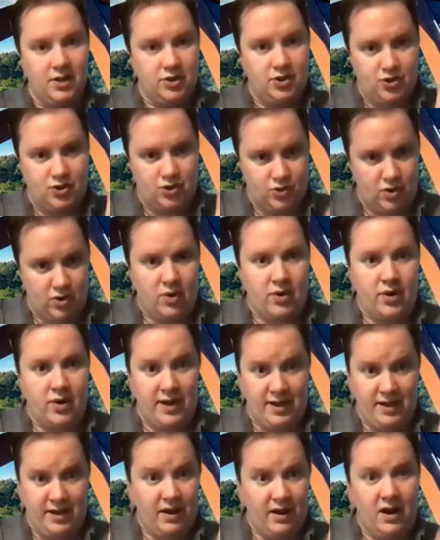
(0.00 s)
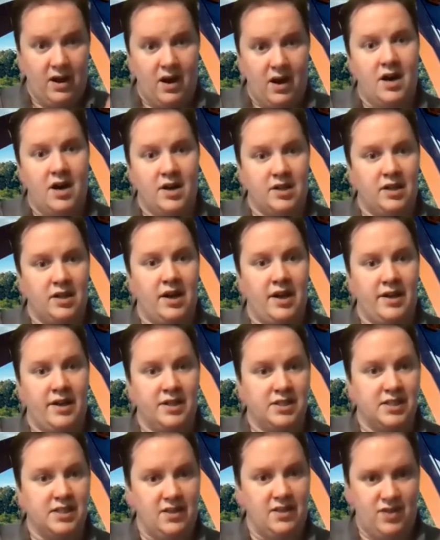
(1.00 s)
draw a hard line and
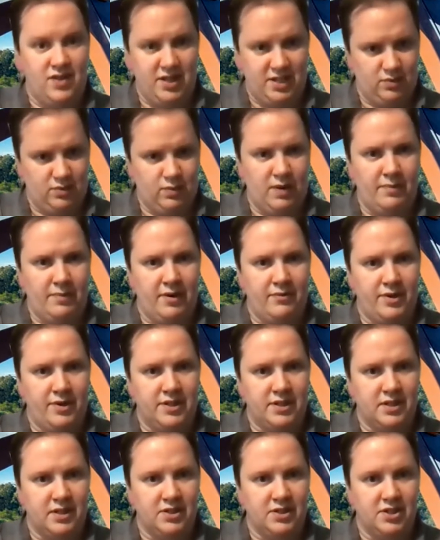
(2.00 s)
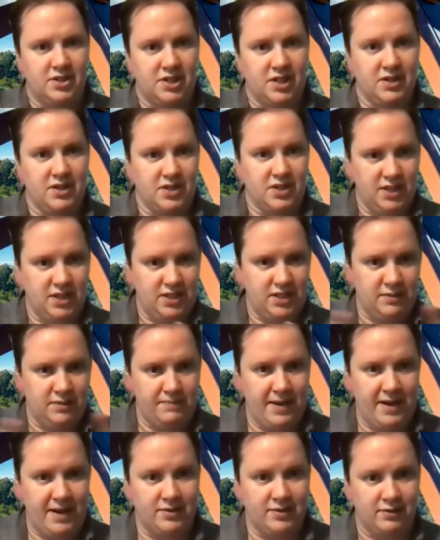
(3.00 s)
say, this is where my research starts, these are the
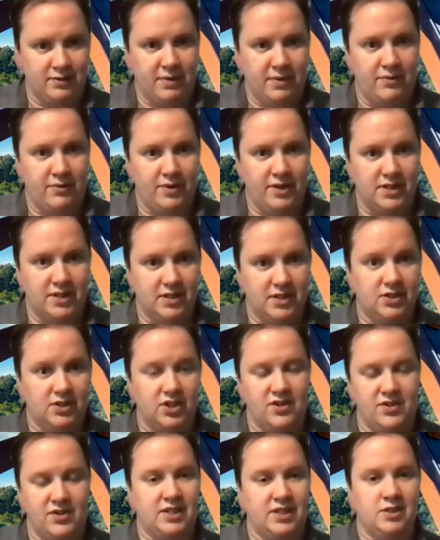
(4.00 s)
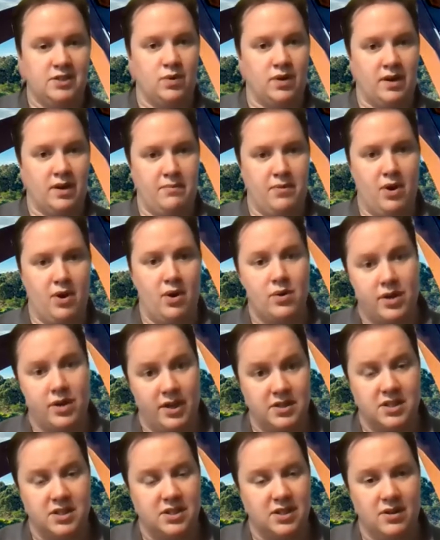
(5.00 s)
bounds of my research, and this is what I'm not going
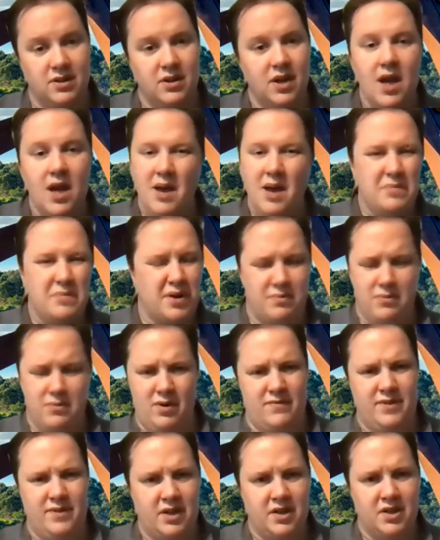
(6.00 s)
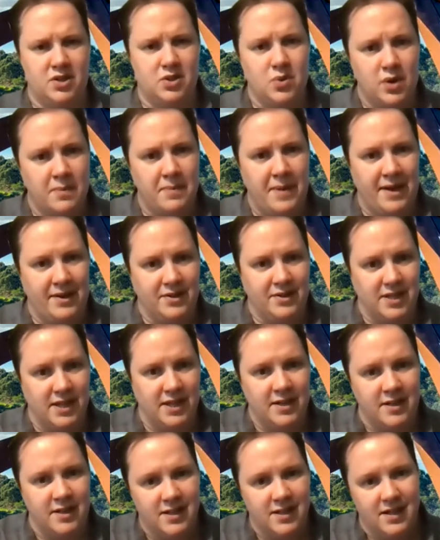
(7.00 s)
to do, but I'm not even going to talk about it.
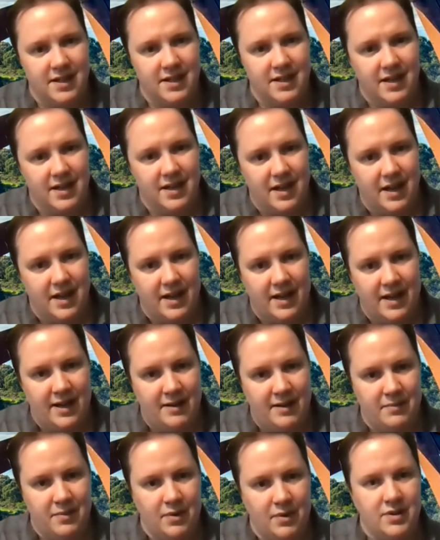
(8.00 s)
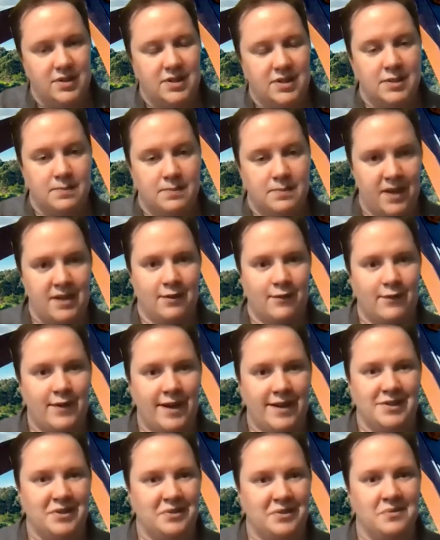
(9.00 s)
Despite the
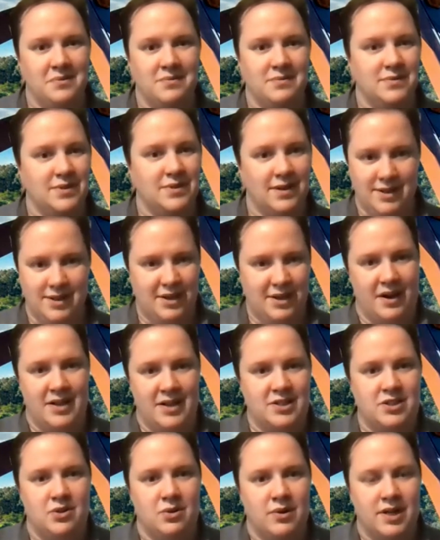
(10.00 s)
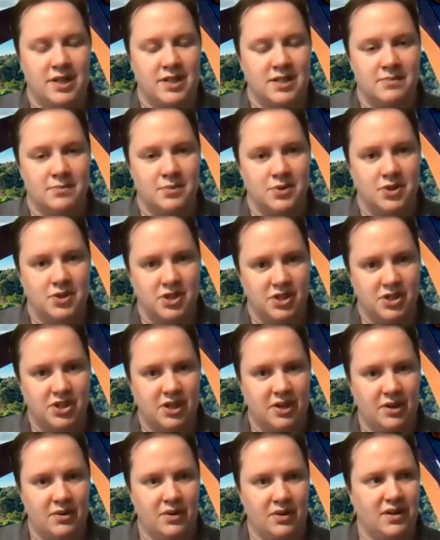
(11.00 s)
fact that, you know, as your example's just
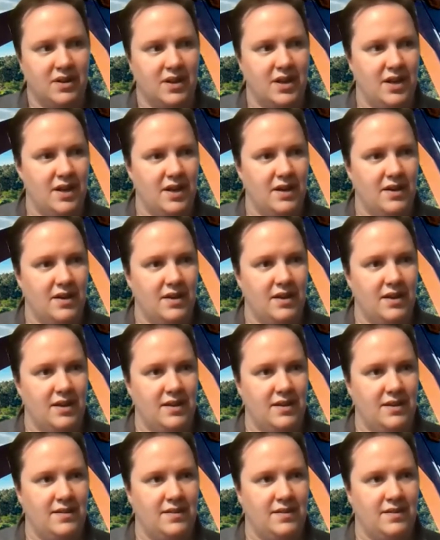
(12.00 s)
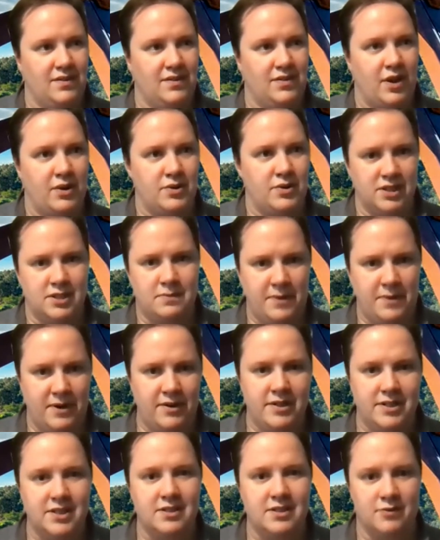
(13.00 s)
shown, those
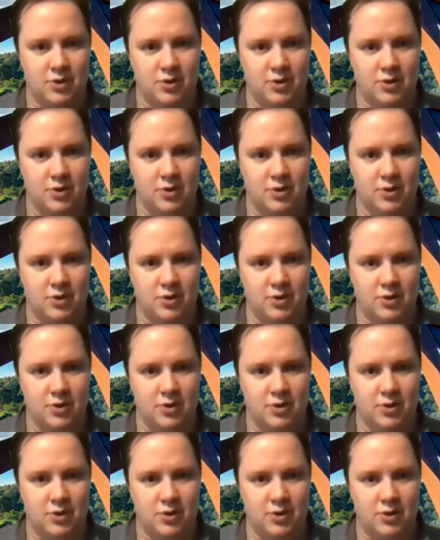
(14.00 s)
experiences of